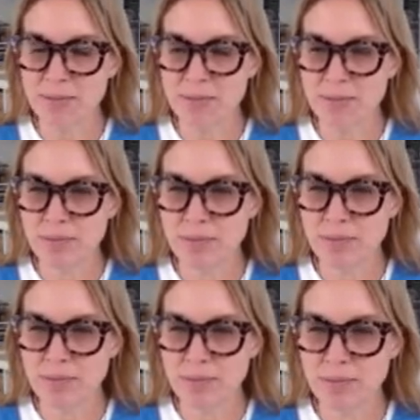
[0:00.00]

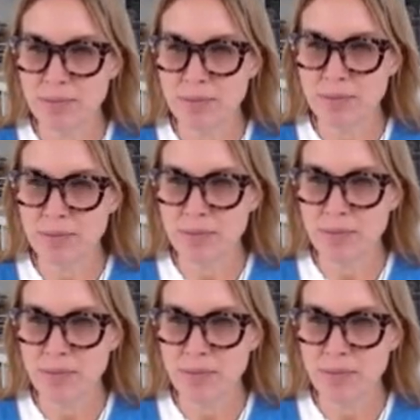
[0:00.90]
No one is speaking in this clip.